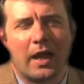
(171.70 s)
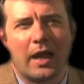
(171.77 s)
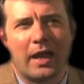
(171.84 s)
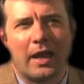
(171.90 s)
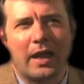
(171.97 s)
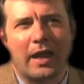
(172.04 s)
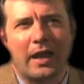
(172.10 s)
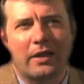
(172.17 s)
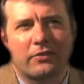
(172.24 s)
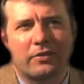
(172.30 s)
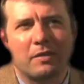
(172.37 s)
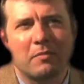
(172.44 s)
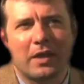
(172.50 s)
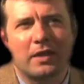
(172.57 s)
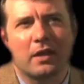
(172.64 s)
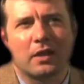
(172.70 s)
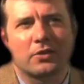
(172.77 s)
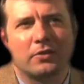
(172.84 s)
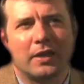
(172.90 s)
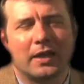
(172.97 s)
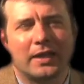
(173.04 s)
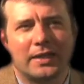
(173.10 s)
I see my
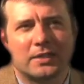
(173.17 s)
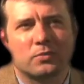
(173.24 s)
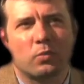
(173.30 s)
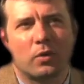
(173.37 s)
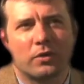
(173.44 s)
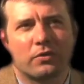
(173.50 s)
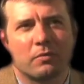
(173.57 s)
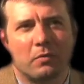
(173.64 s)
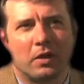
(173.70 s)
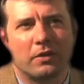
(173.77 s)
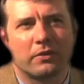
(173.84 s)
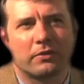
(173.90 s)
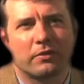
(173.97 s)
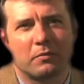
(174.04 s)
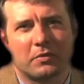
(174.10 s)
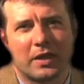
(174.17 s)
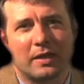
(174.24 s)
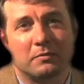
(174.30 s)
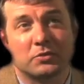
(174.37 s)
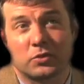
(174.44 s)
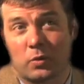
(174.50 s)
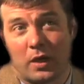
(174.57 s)
doctor at least once a month,
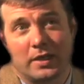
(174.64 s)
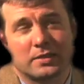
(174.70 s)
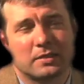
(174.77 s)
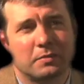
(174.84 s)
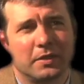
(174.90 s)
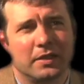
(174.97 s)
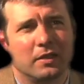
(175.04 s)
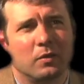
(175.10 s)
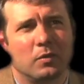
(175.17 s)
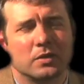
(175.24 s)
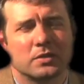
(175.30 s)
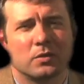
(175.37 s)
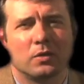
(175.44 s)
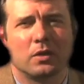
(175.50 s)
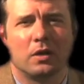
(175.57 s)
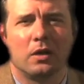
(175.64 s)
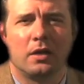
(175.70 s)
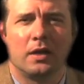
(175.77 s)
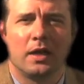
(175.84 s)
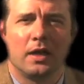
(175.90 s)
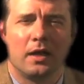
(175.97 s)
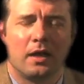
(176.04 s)
sometimes twice, depending on what's going on.
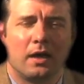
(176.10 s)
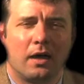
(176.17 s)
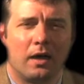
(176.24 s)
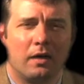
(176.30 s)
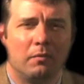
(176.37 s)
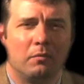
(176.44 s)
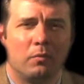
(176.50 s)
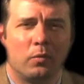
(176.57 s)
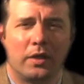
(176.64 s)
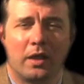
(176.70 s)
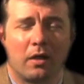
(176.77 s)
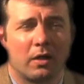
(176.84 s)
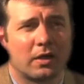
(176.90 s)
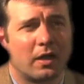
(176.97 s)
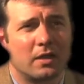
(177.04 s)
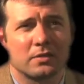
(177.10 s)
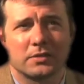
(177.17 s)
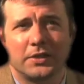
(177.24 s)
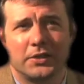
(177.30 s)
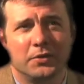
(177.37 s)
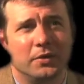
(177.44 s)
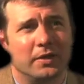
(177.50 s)
We are
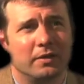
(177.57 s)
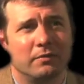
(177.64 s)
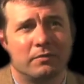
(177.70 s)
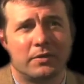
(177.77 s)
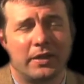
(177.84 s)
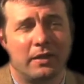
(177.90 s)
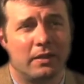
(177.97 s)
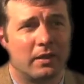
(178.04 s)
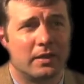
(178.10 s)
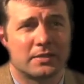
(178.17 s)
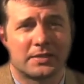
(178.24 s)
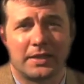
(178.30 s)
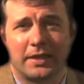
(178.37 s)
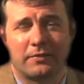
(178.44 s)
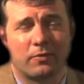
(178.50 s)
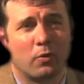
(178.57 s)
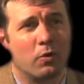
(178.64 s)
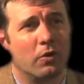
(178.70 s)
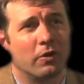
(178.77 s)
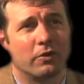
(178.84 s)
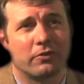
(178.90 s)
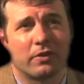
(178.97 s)
constantly doing
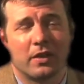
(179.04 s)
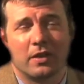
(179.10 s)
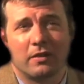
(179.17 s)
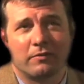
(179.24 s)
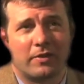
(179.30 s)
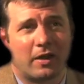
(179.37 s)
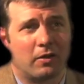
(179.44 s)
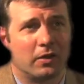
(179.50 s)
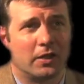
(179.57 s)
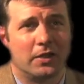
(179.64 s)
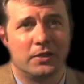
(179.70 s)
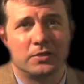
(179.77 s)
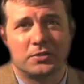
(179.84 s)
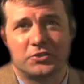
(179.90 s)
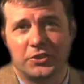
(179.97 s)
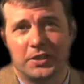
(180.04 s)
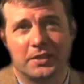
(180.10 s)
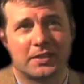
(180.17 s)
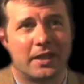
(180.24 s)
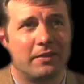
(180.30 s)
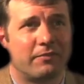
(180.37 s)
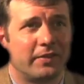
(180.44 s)
CD4s, viral loads,
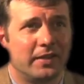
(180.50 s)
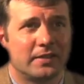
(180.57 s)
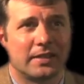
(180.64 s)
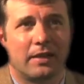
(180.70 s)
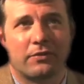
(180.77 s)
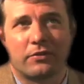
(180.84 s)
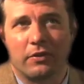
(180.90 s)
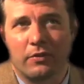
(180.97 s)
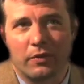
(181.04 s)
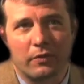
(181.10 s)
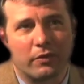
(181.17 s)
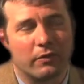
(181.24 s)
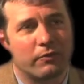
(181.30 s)
genotype, phenotypes, the